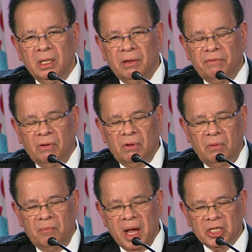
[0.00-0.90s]
For
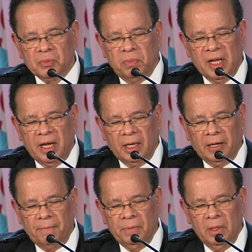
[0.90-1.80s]
Max Planck,
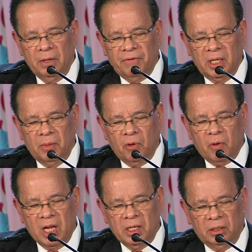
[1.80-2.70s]
father of
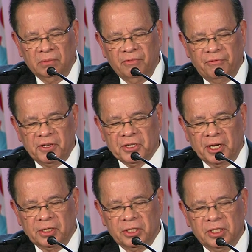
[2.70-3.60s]
quantum
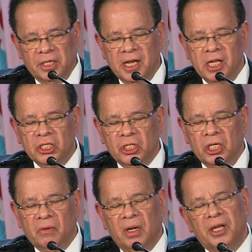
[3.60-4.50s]
physics, science
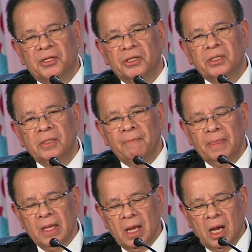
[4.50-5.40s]
and religion
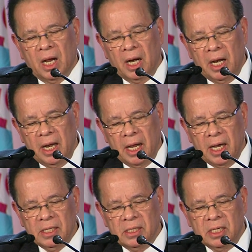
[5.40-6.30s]
are
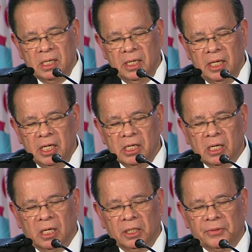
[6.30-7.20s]
not in
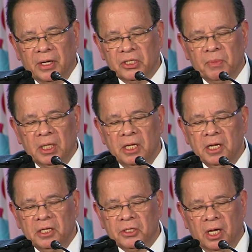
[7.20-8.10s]
contrast, but need
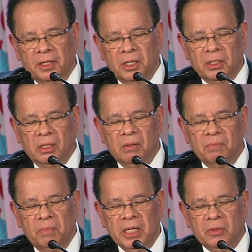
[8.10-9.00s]
each other to
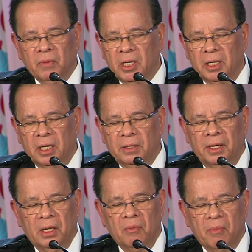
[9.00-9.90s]
complete one another
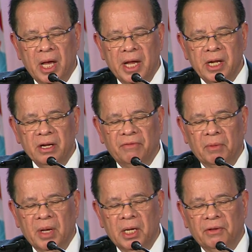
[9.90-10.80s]
in the mind of the
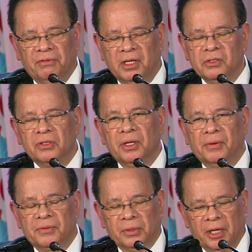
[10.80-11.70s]
man who thinks
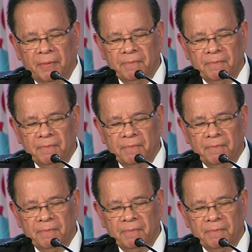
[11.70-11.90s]
seriously.